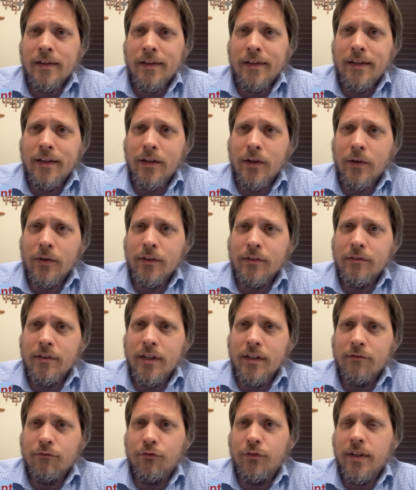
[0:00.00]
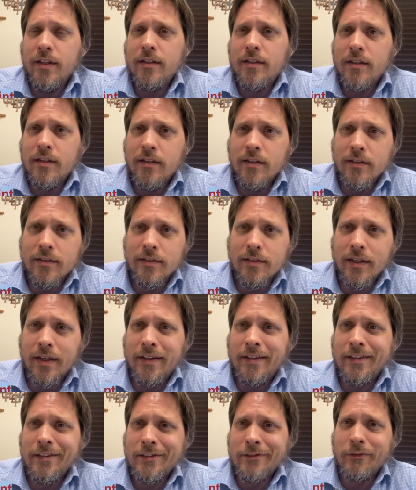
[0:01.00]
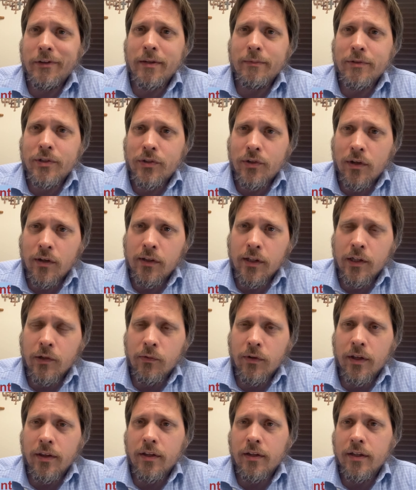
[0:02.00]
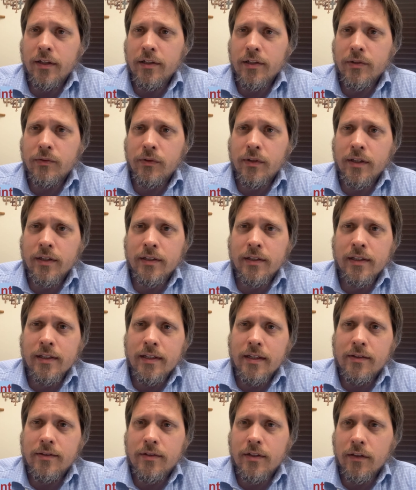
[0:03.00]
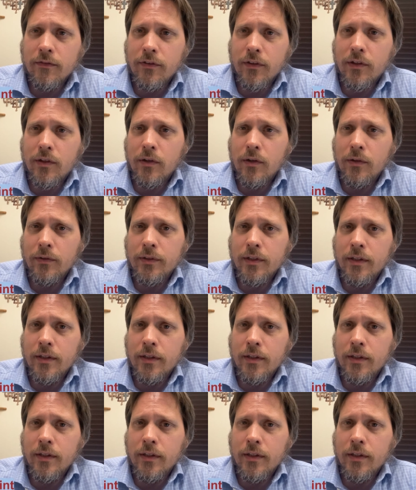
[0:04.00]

you know, and, and venting and saying, here's what I'm struggling with and here's where it, it's difficult.